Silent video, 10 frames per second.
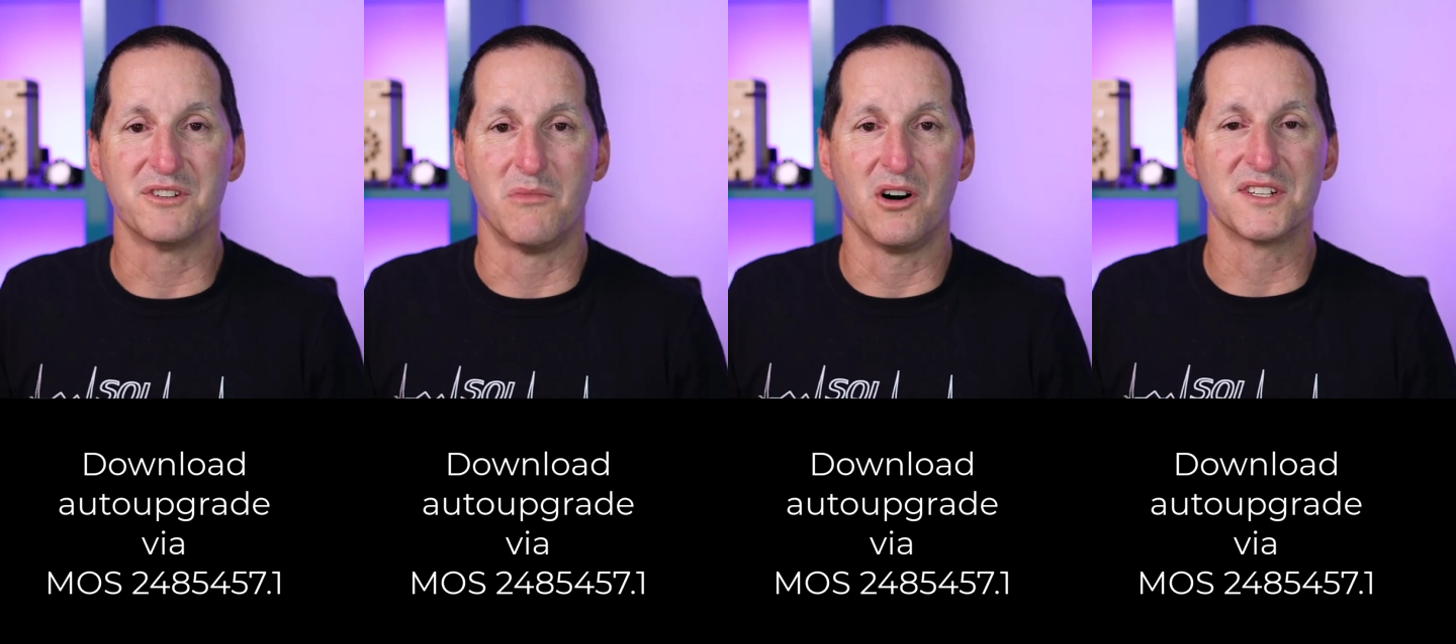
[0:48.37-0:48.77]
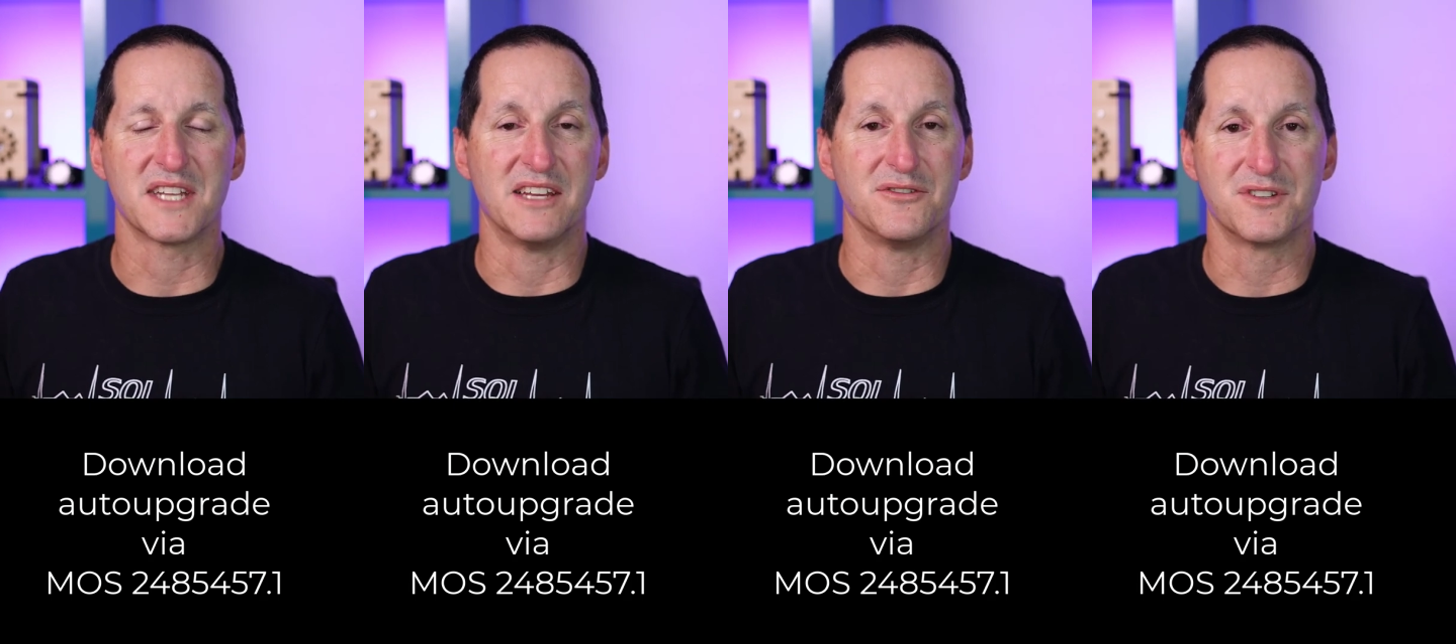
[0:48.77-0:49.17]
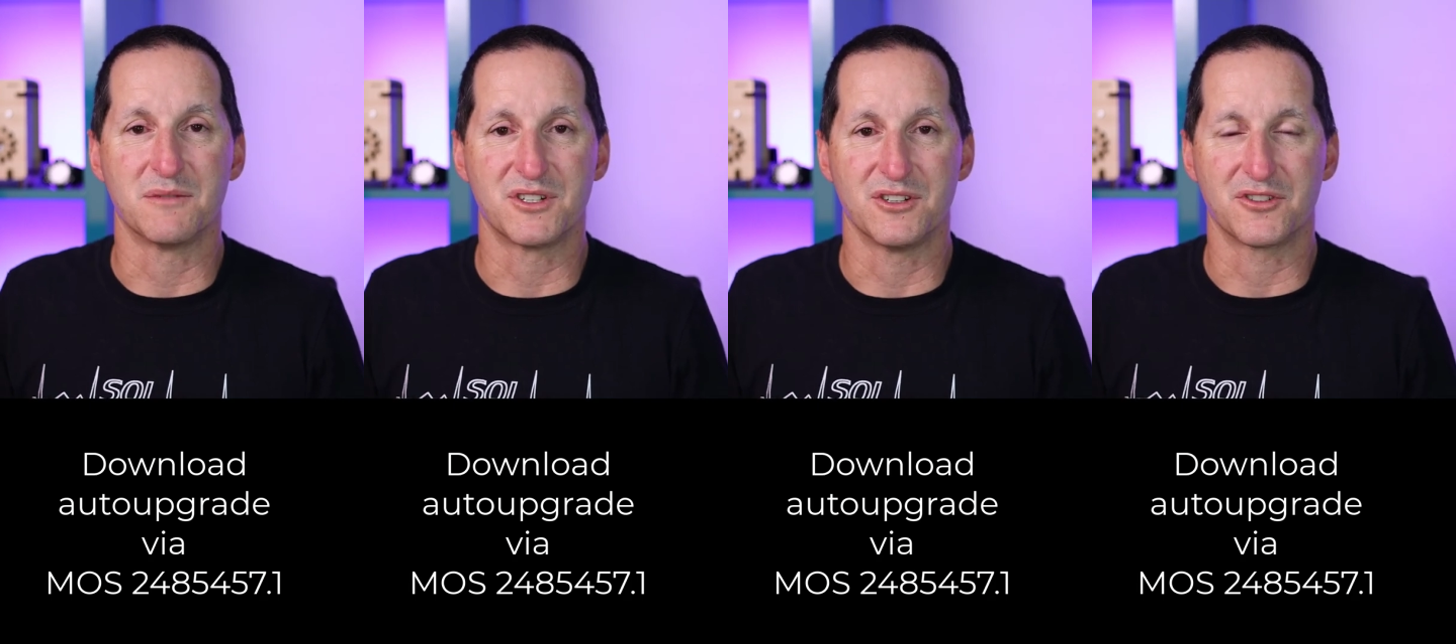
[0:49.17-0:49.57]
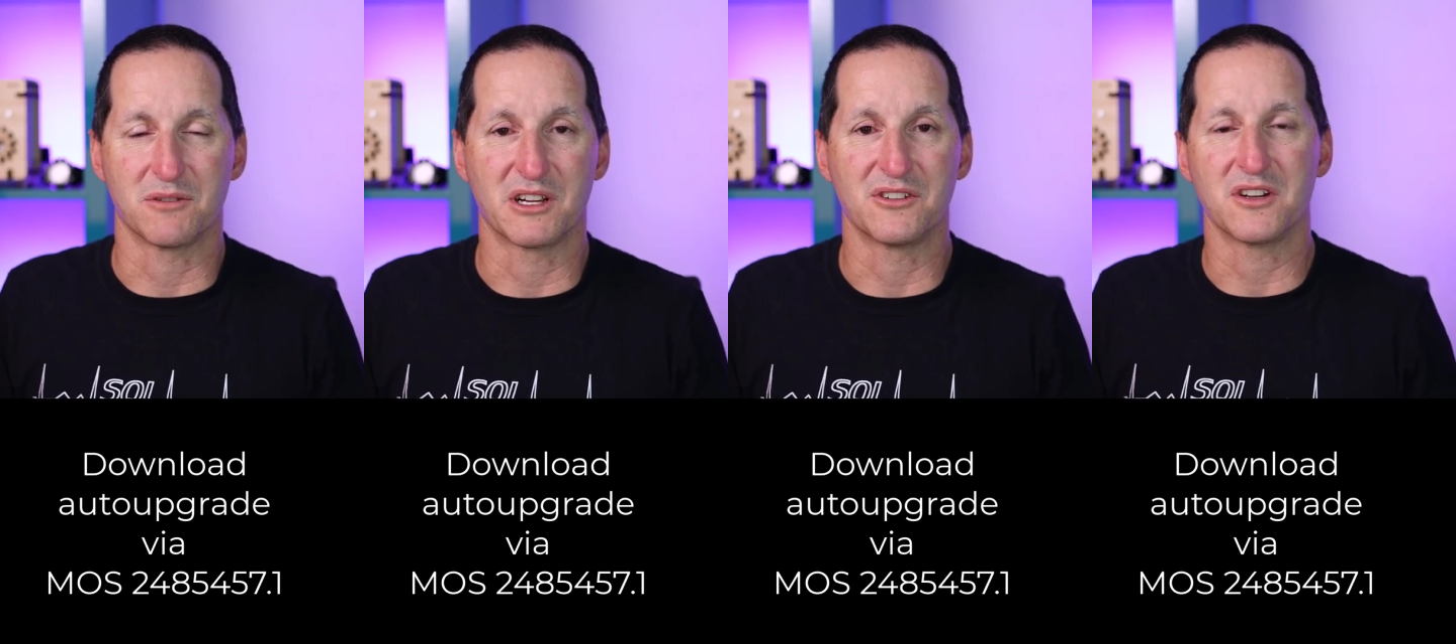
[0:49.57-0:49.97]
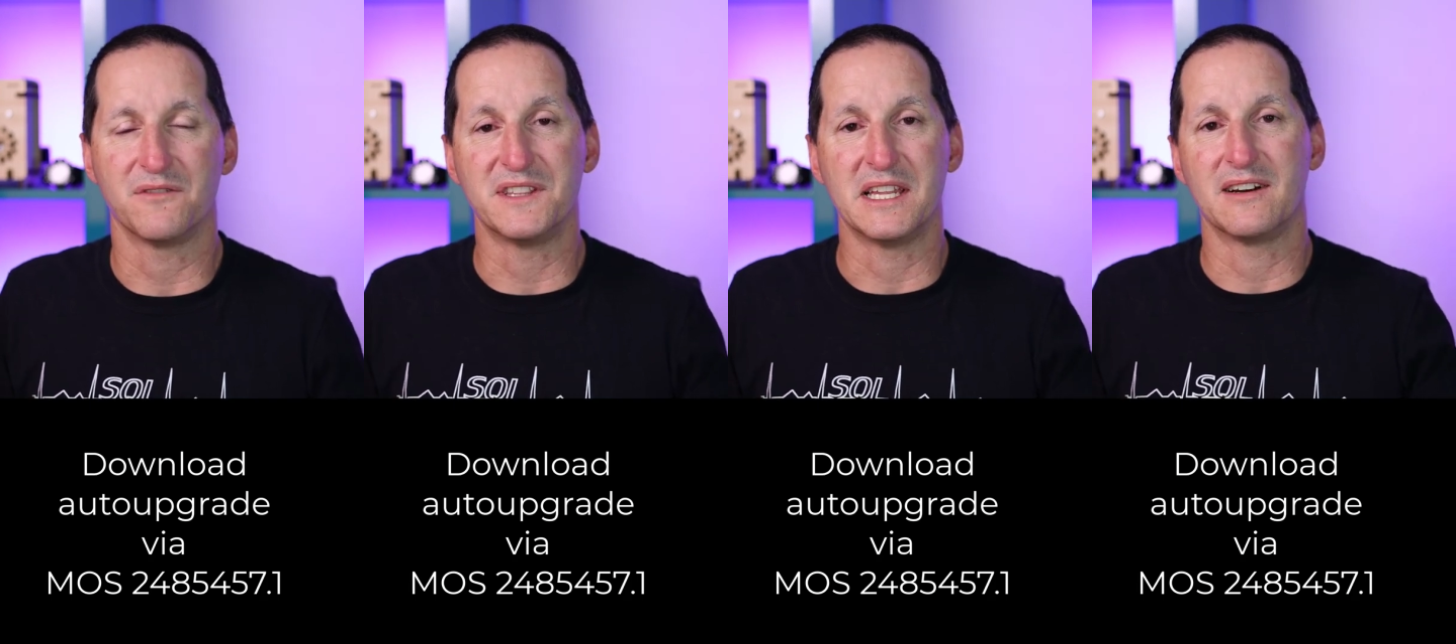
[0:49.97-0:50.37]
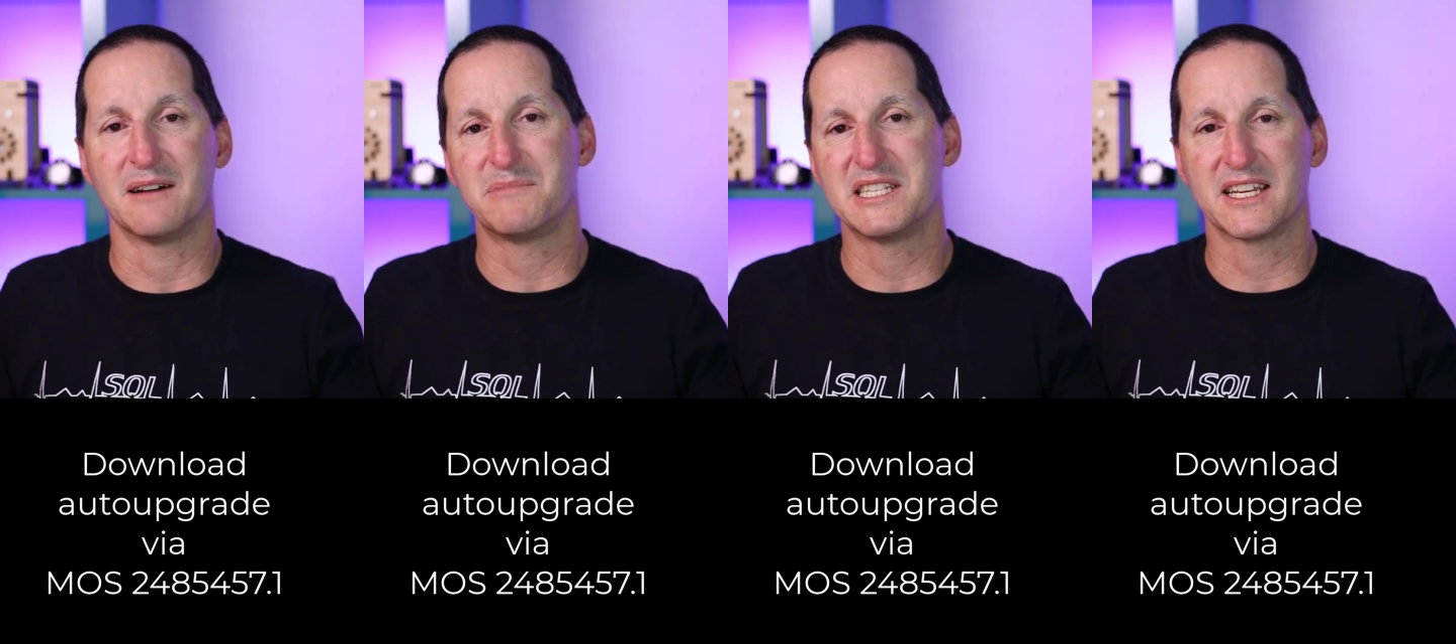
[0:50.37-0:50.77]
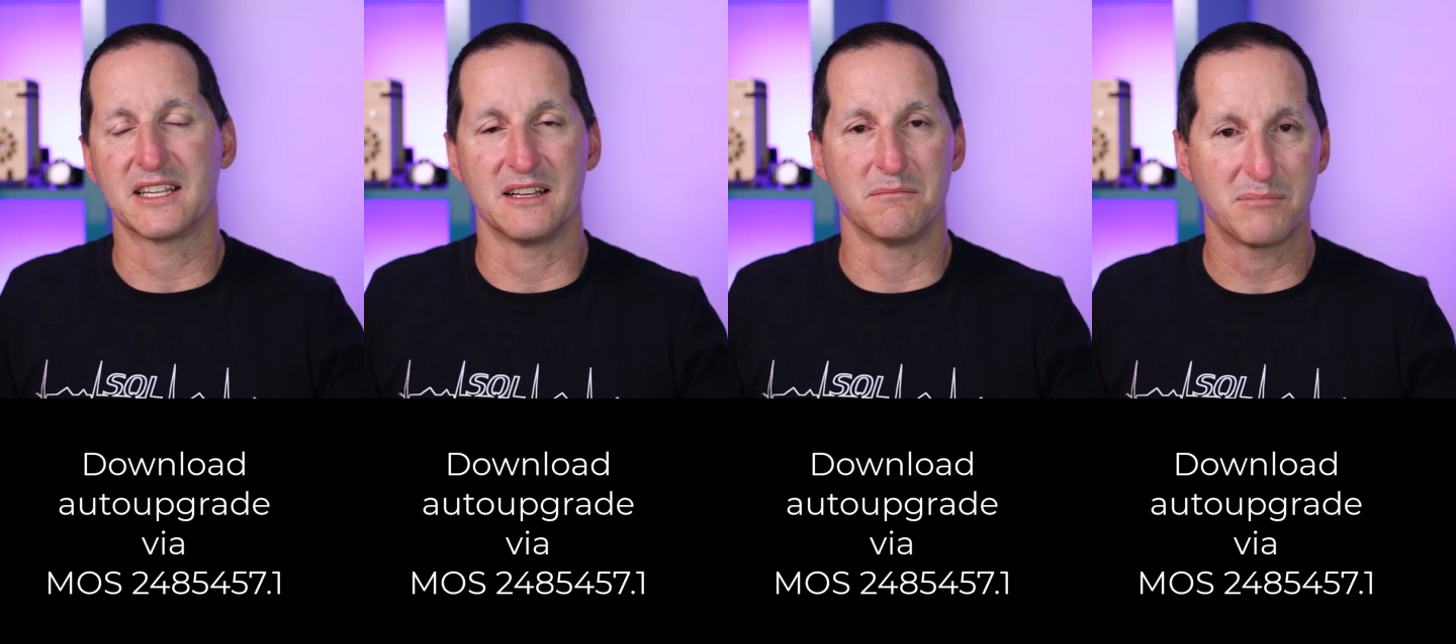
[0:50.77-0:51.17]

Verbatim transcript: MOS and do some searching because often there are particular